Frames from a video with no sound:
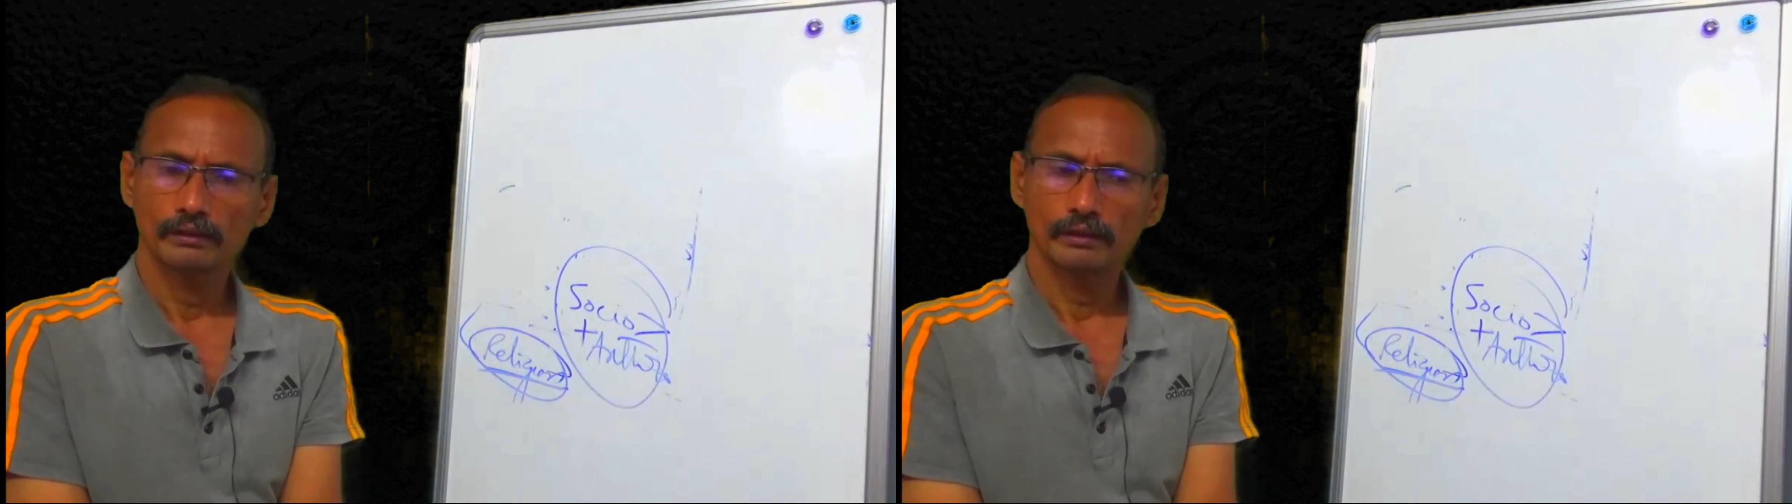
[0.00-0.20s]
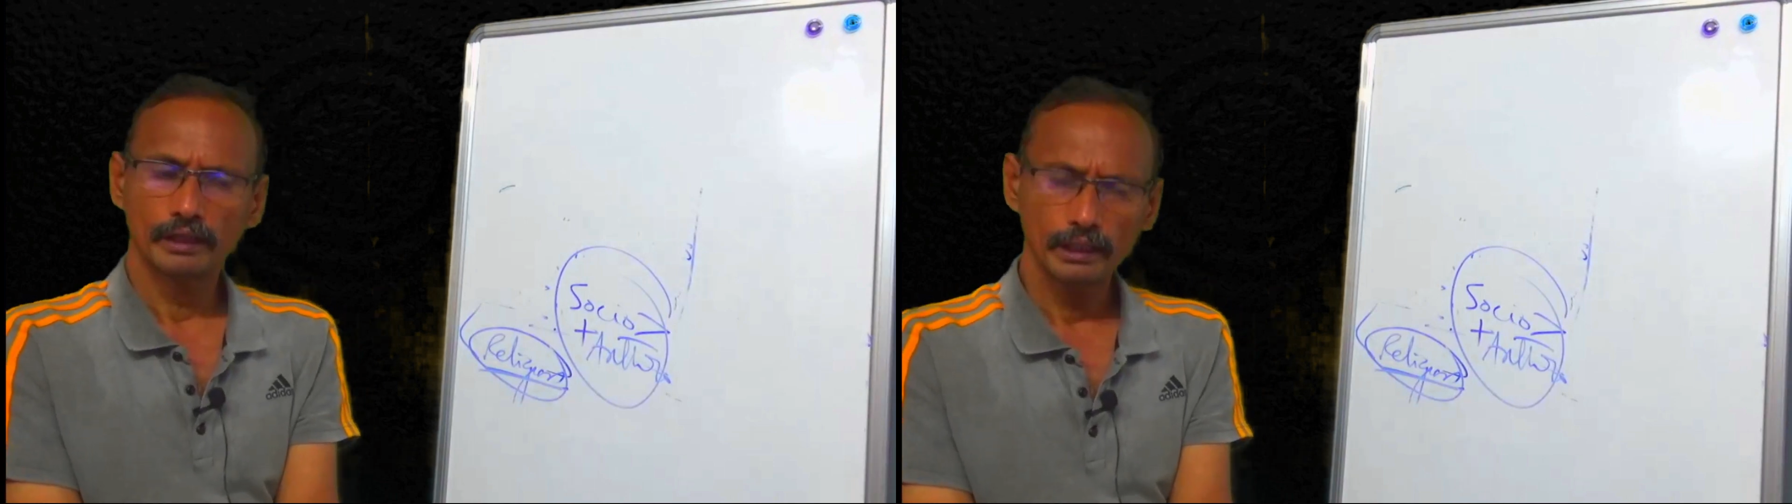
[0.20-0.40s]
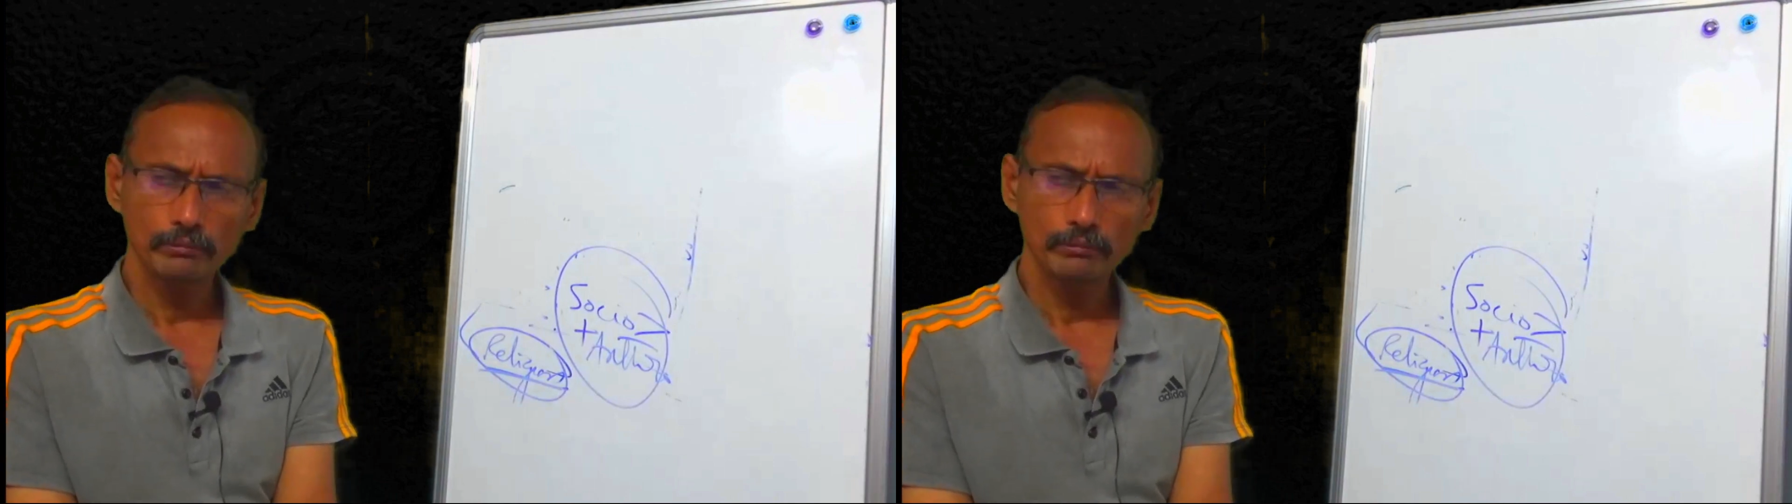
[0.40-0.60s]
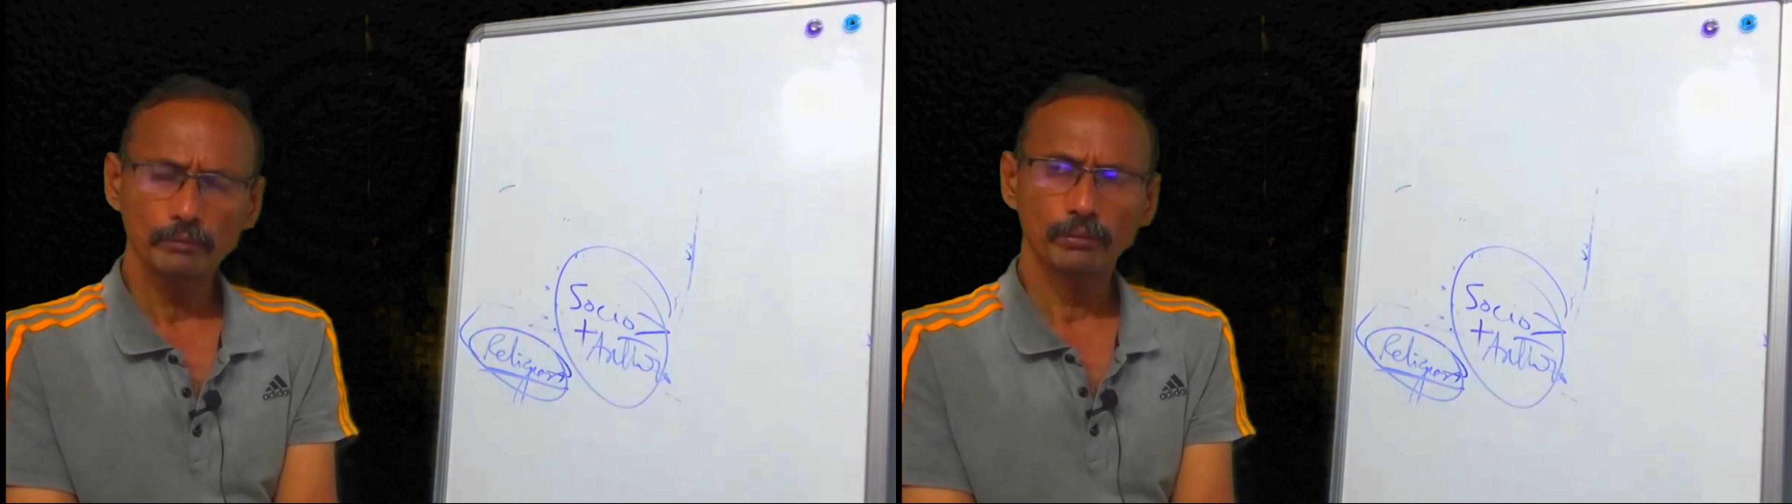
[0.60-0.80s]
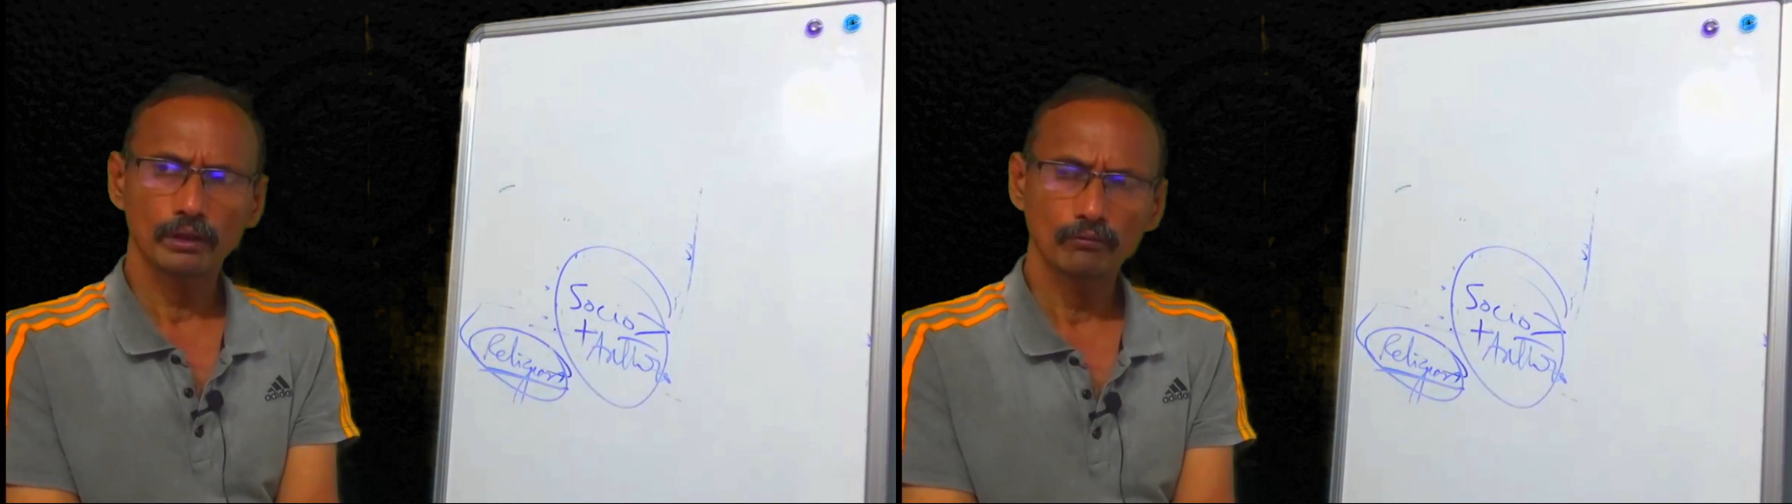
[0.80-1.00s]
came
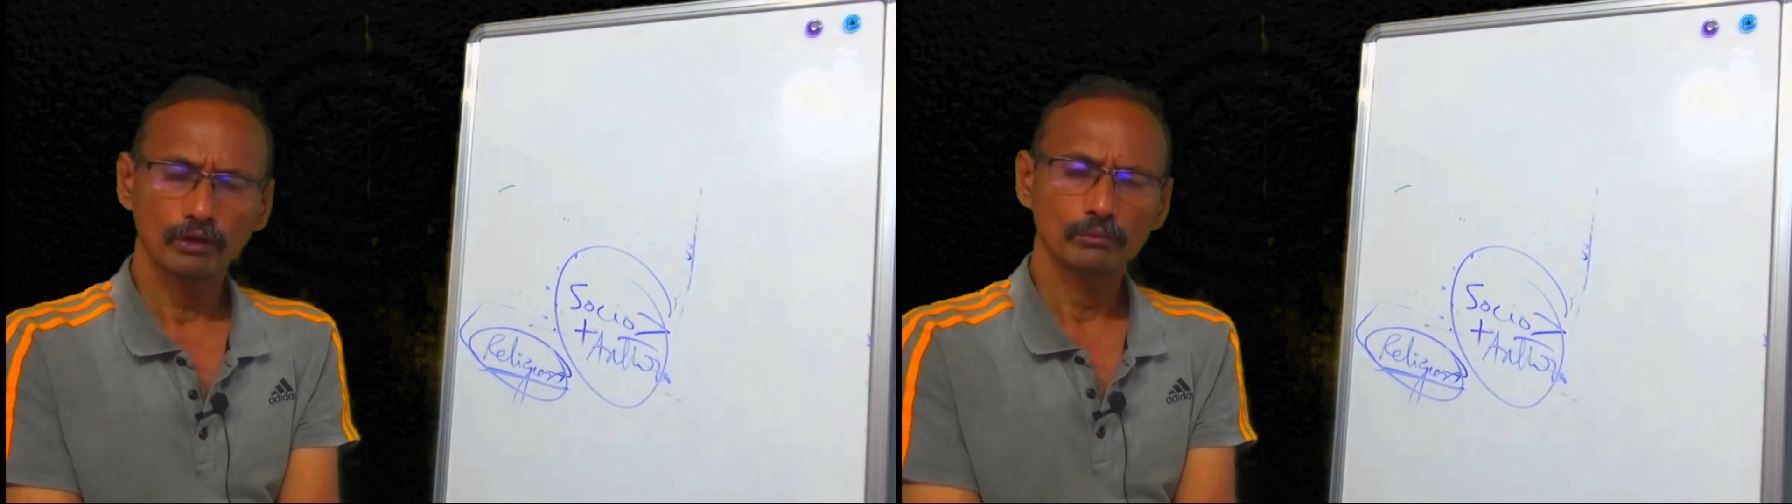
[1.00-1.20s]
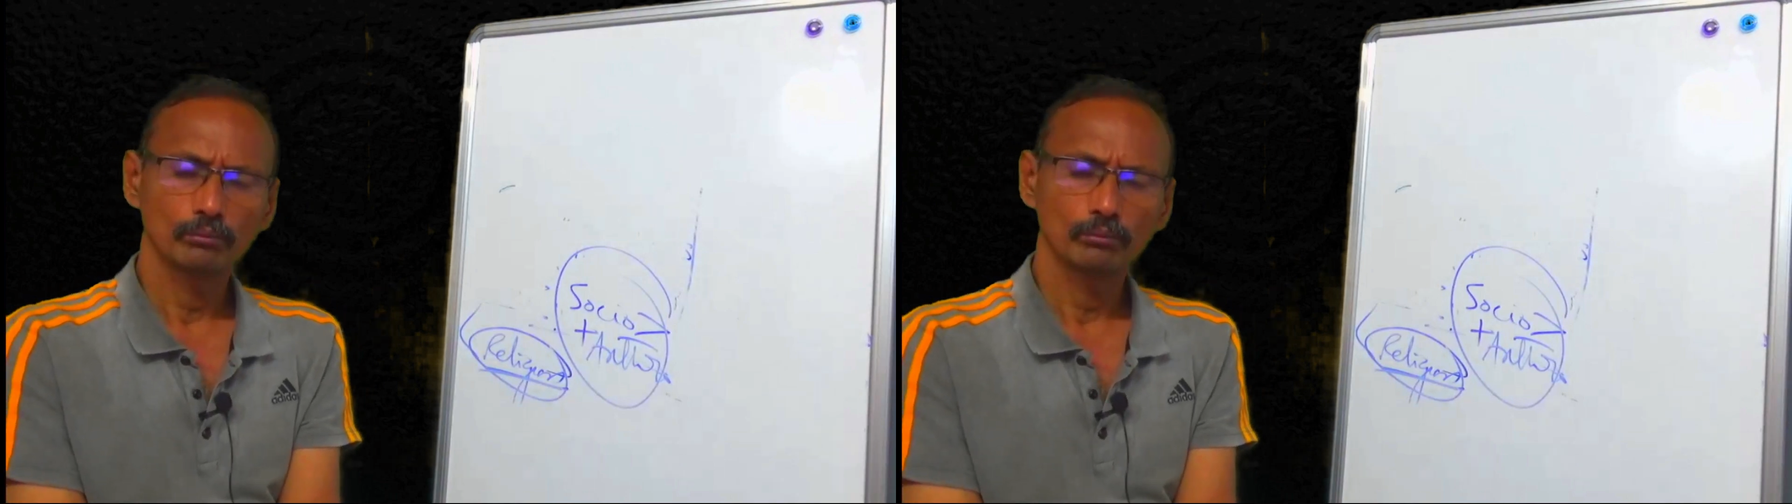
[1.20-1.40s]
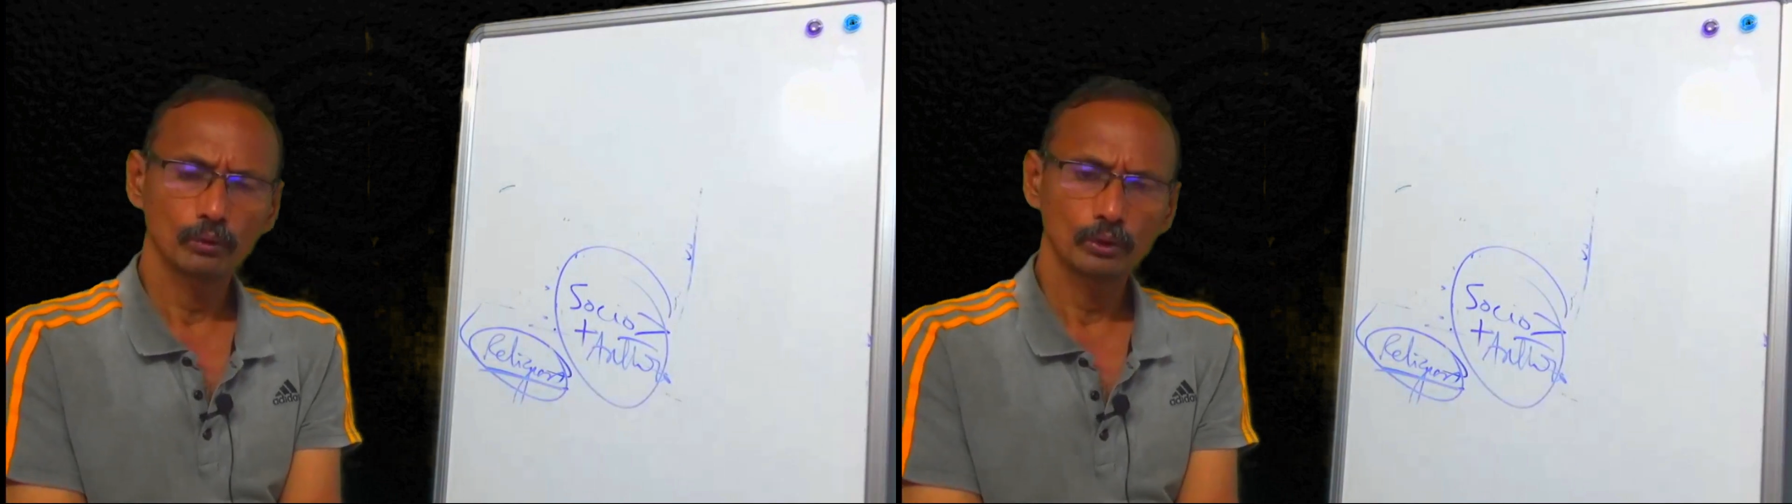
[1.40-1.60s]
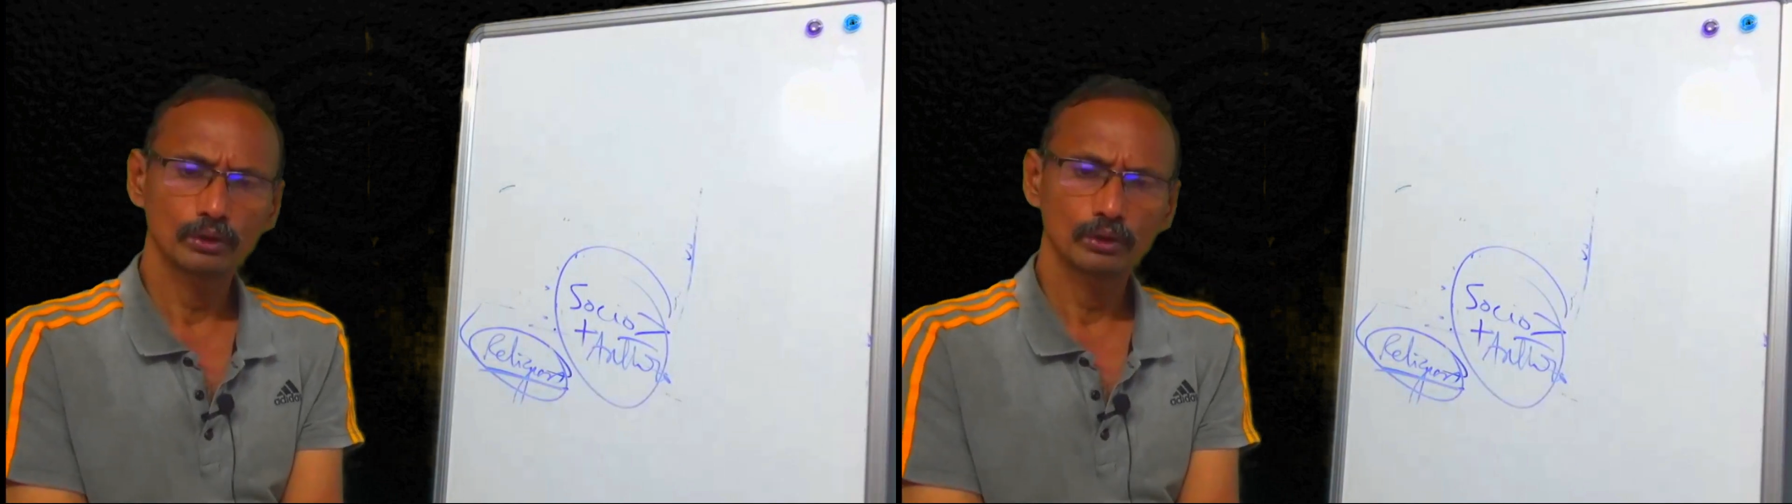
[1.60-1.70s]
upon one book